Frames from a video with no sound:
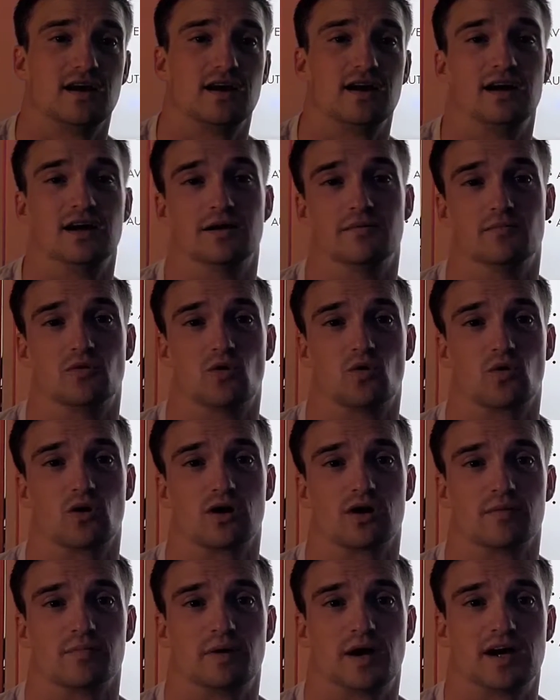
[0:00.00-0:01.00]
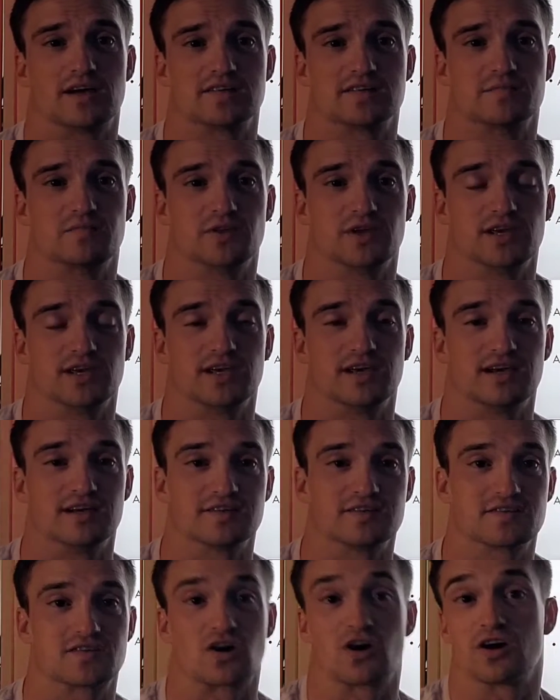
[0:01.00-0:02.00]
or possibly
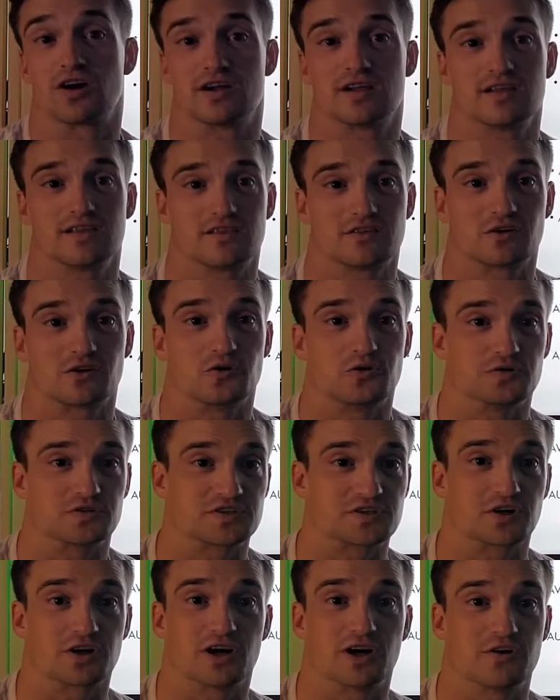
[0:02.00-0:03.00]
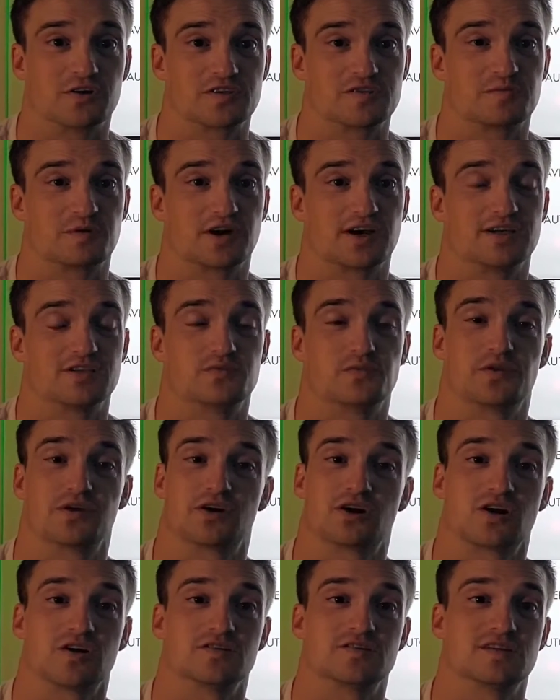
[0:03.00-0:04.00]
start their whole Turo experience
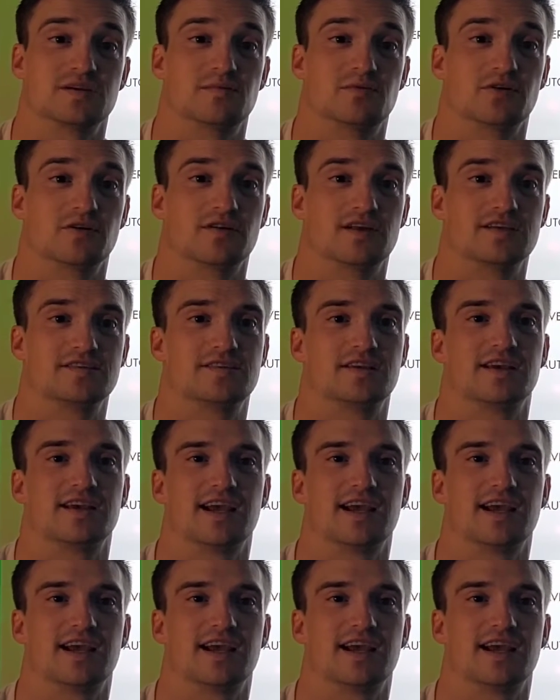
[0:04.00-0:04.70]
with a car similar to this,